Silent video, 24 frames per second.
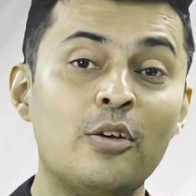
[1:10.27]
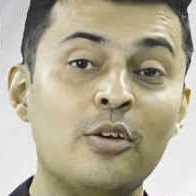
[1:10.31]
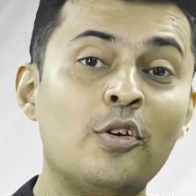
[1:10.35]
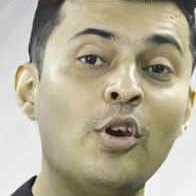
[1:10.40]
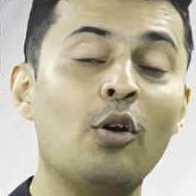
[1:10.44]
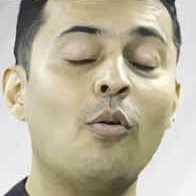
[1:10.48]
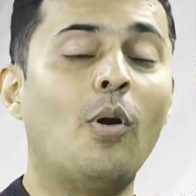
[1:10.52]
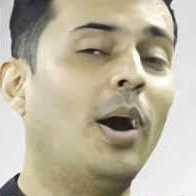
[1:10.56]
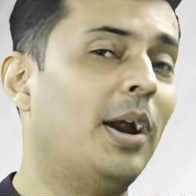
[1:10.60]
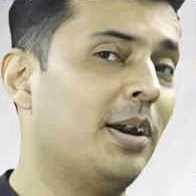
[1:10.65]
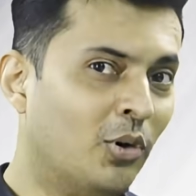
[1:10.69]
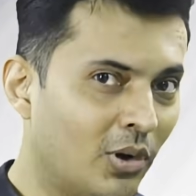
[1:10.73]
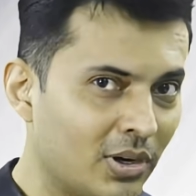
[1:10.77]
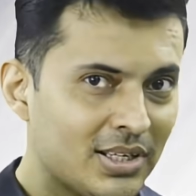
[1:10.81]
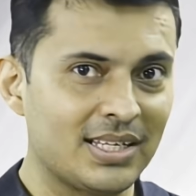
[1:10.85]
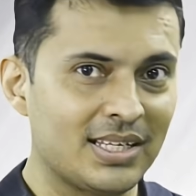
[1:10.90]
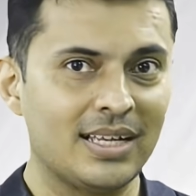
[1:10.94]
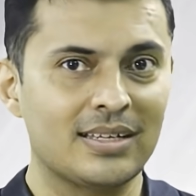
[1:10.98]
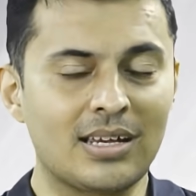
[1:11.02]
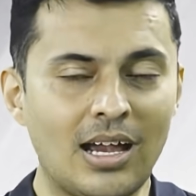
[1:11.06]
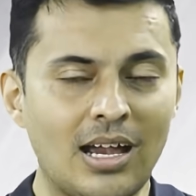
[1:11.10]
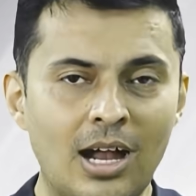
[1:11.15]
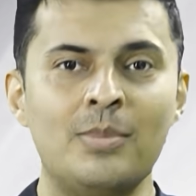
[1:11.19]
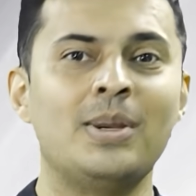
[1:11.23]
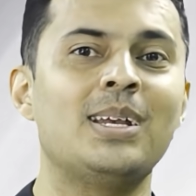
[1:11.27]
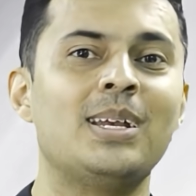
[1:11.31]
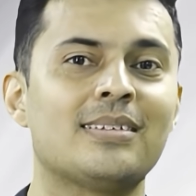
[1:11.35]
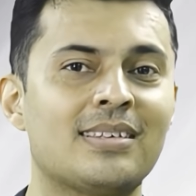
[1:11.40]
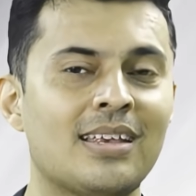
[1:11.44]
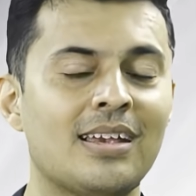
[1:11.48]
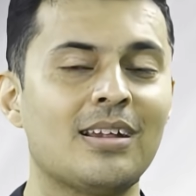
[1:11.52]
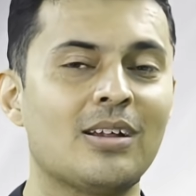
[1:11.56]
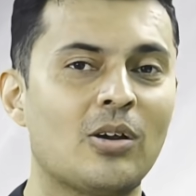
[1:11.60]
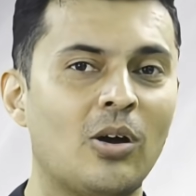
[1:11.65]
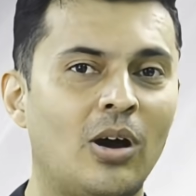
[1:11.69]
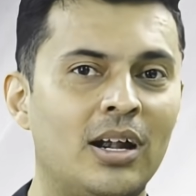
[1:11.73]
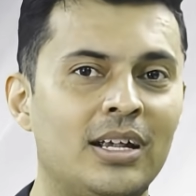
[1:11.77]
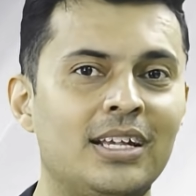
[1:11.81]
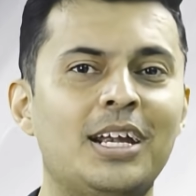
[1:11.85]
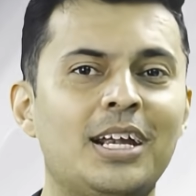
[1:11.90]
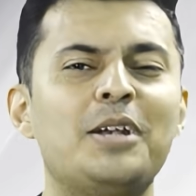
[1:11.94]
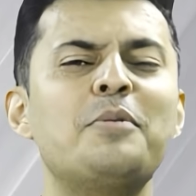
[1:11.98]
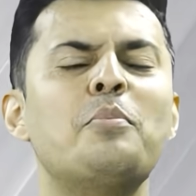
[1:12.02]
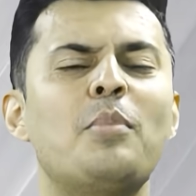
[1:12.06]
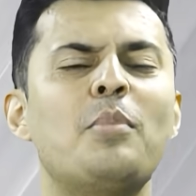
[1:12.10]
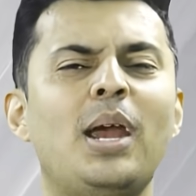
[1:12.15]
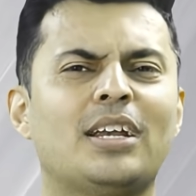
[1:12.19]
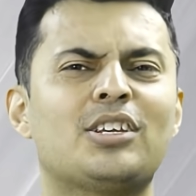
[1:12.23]
If you want more such amazing
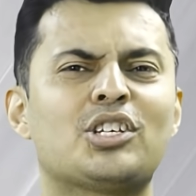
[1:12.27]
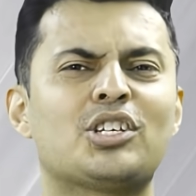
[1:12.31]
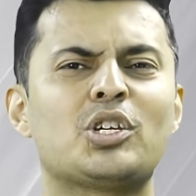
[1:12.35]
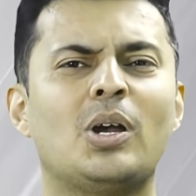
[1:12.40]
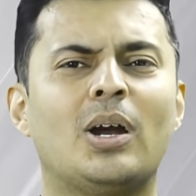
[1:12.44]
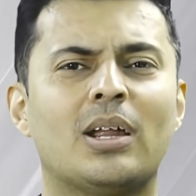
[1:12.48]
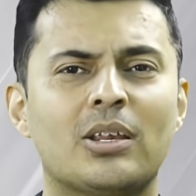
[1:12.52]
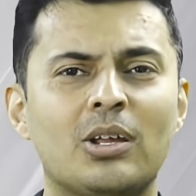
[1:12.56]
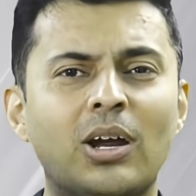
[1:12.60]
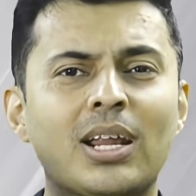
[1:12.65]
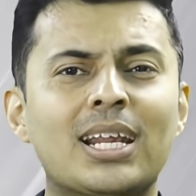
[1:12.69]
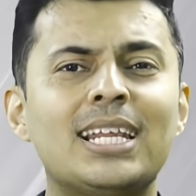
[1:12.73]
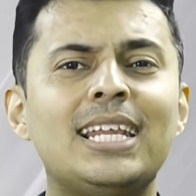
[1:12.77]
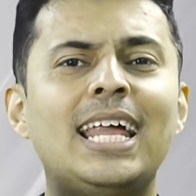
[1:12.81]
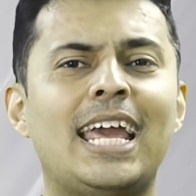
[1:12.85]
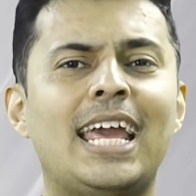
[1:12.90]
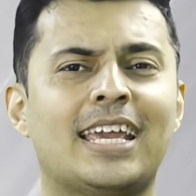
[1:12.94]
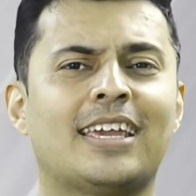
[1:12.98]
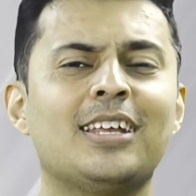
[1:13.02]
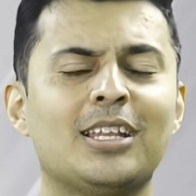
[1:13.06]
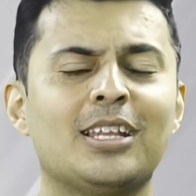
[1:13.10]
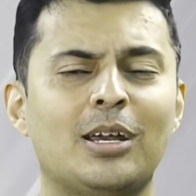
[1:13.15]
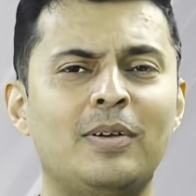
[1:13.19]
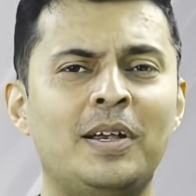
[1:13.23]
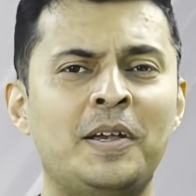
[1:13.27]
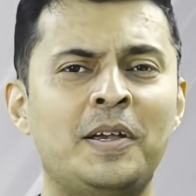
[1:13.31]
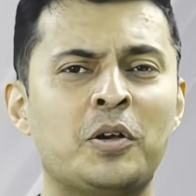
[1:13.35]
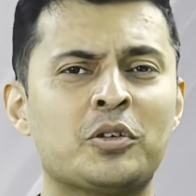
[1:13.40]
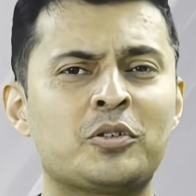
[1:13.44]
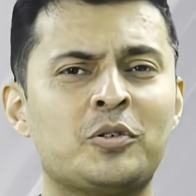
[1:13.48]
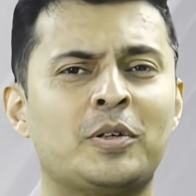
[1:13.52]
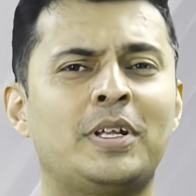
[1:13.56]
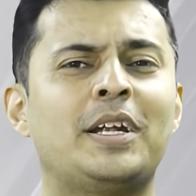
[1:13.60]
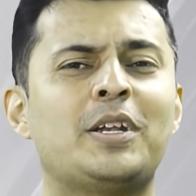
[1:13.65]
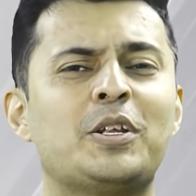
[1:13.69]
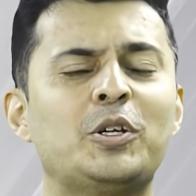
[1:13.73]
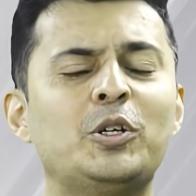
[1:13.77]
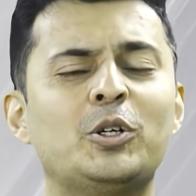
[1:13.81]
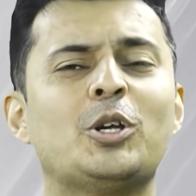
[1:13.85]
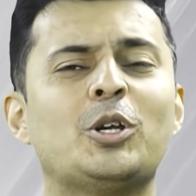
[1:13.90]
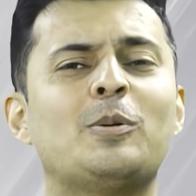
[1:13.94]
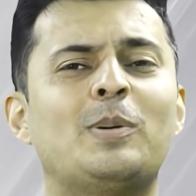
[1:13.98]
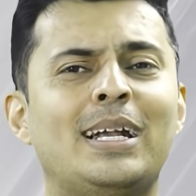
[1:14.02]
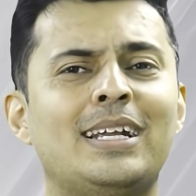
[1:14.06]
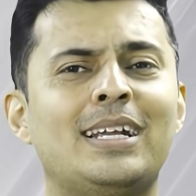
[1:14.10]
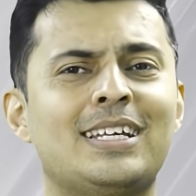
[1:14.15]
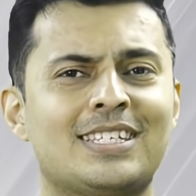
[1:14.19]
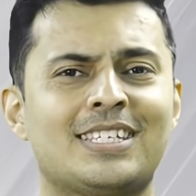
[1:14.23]
content, make sure you're liking the video so that
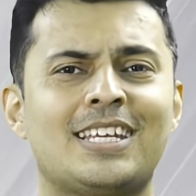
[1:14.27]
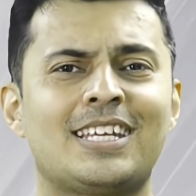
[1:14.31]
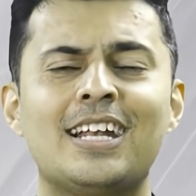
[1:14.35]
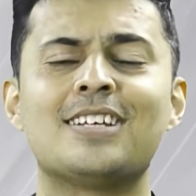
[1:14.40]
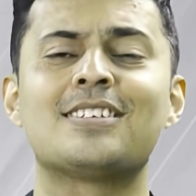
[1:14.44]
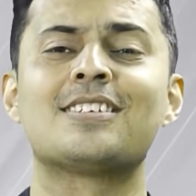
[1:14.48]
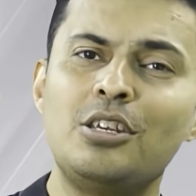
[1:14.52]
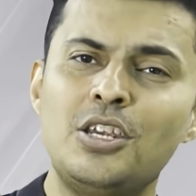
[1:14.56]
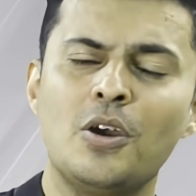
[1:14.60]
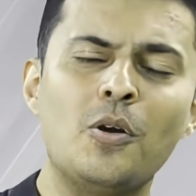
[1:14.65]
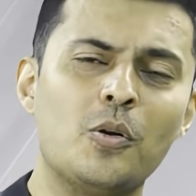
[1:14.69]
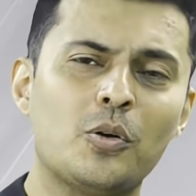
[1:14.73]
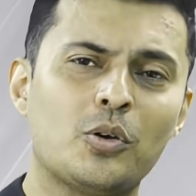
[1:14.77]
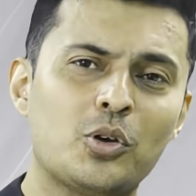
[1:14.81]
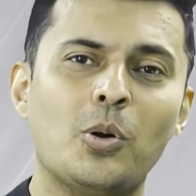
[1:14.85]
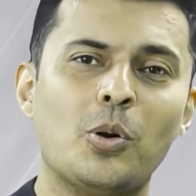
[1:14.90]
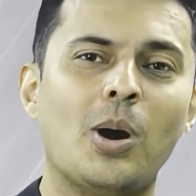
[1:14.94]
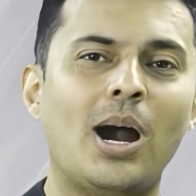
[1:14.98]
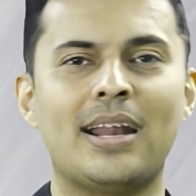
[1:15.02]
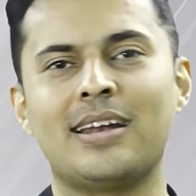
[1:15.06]
YouTube understands you too